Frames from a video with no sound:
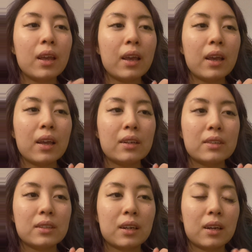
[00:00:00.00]

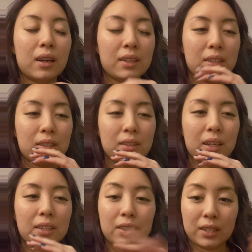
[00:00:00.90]
And I
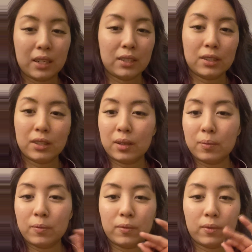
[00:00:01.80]
just said it to
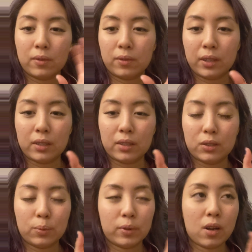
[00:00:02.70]
him like
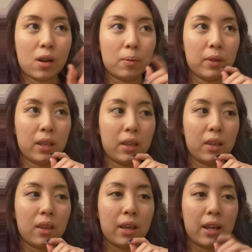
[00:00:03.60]
super calmly,
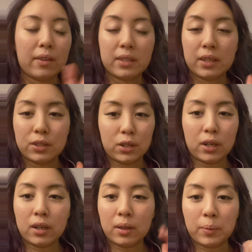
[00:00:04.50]
and he's like,
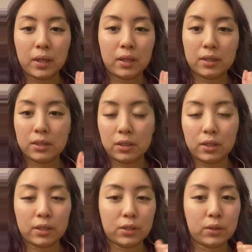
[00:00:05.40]
sure, let me
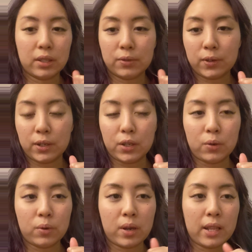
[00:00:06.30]
look into this for
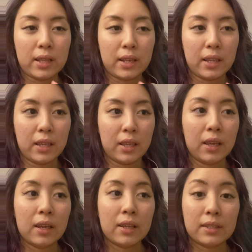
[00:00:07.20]
you. And then he
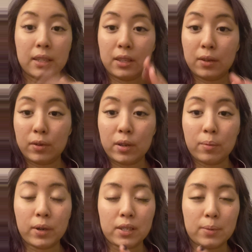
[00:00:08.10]
sent the
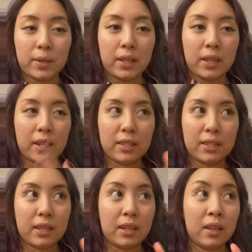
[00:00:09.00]
reimbursement, and he
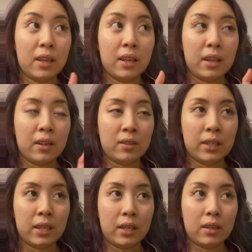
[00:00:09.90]
said
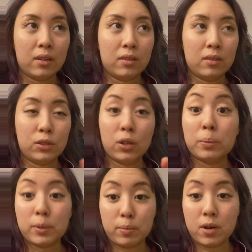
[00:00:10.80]
it'll show
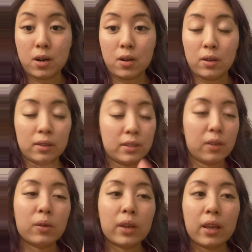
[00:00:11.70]
up tomorrow. And I was
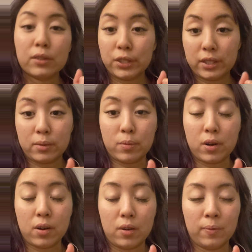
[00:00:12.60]
like, okay, I'll check
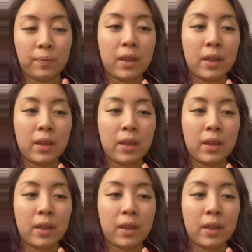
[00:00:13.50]
tomorrow.